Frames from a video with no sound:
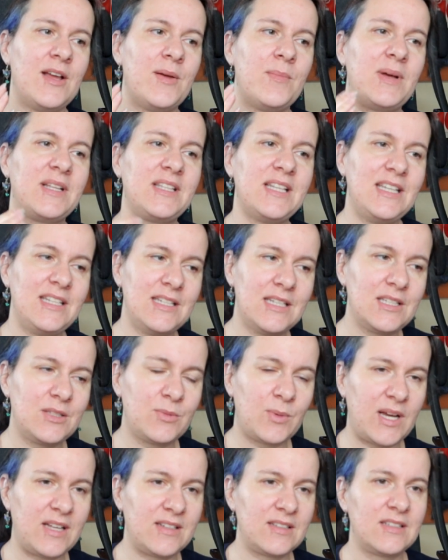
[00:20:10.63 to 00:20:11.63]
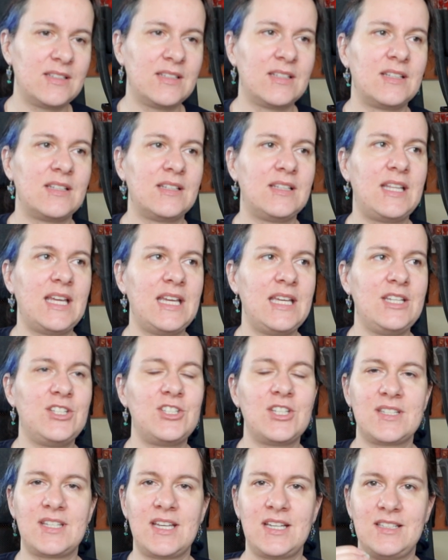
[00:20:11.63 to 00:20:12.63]
But in that one, they
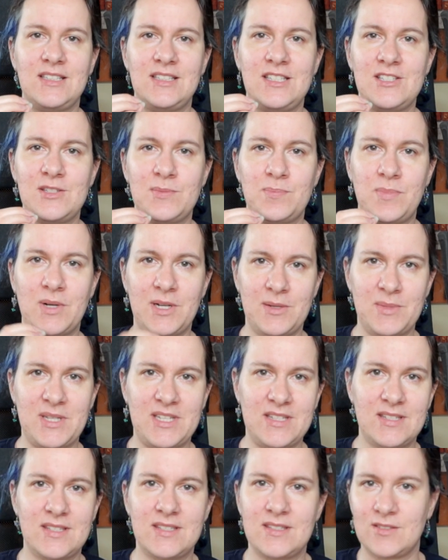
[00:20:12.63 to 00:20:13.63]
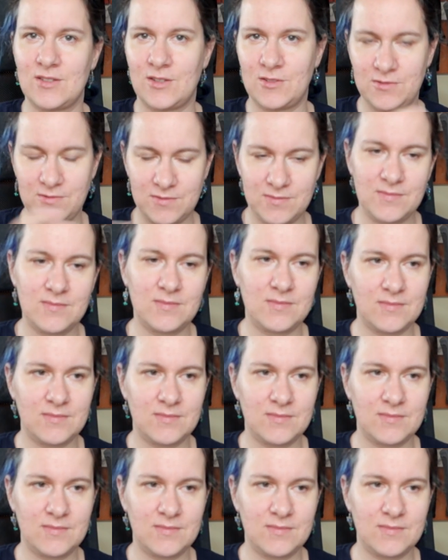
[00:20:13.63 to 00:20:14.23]
just had this premise of